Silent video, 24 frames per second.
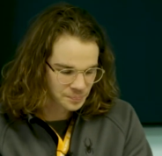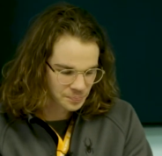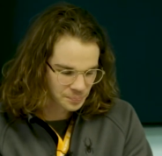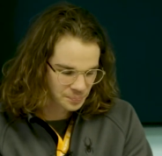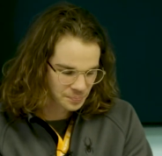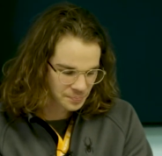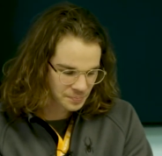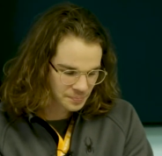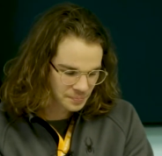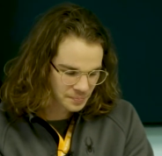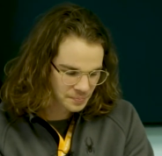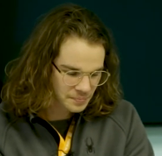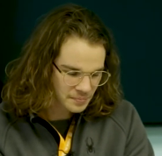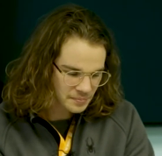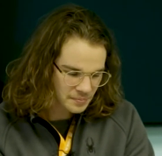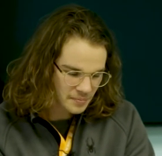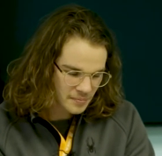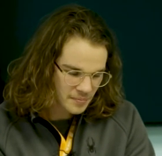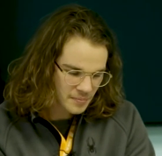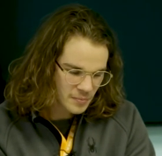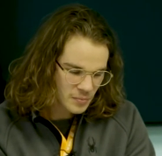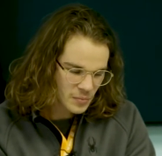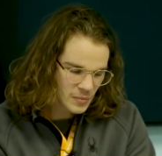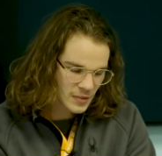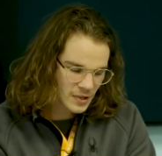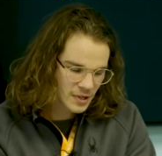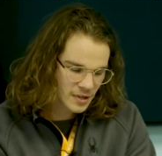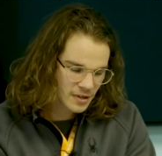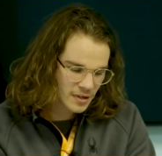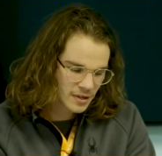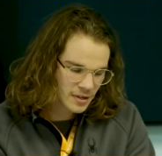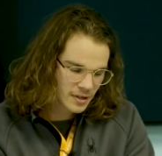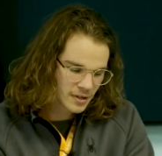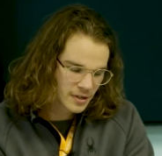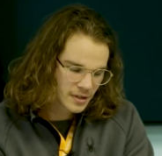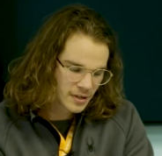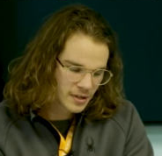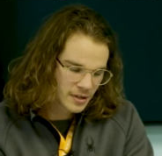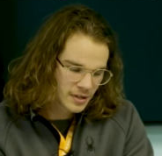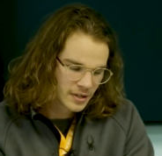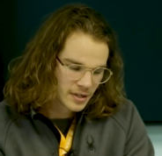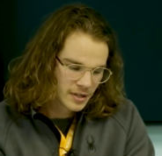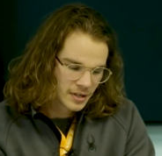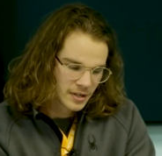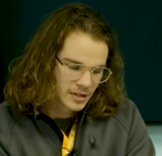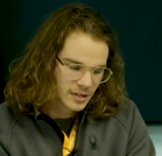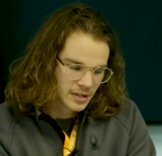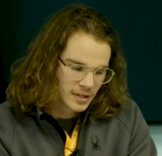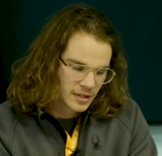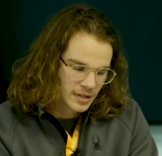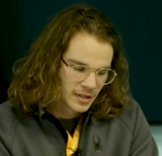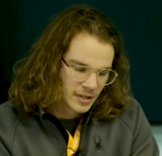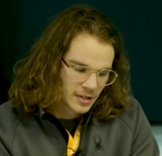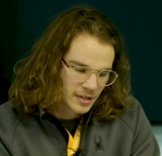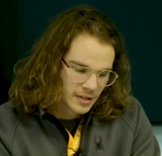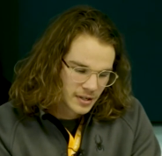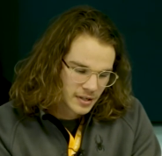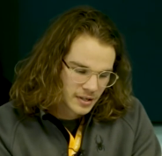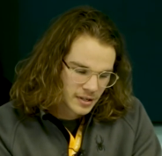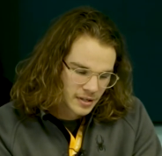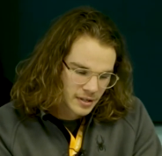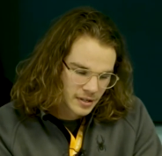[no speech]